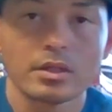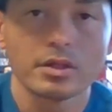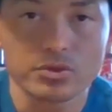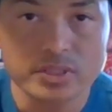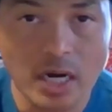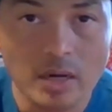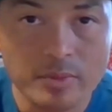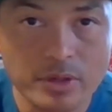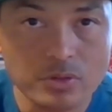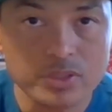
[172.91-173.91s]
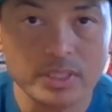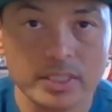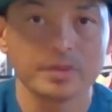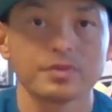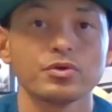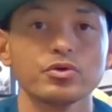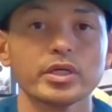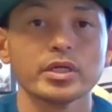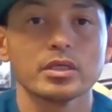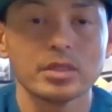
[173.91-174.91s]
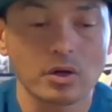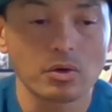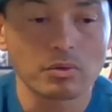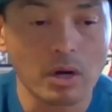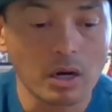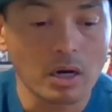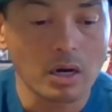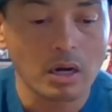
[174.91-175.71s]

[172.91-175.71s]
those dominoes and get through it, you know, uh,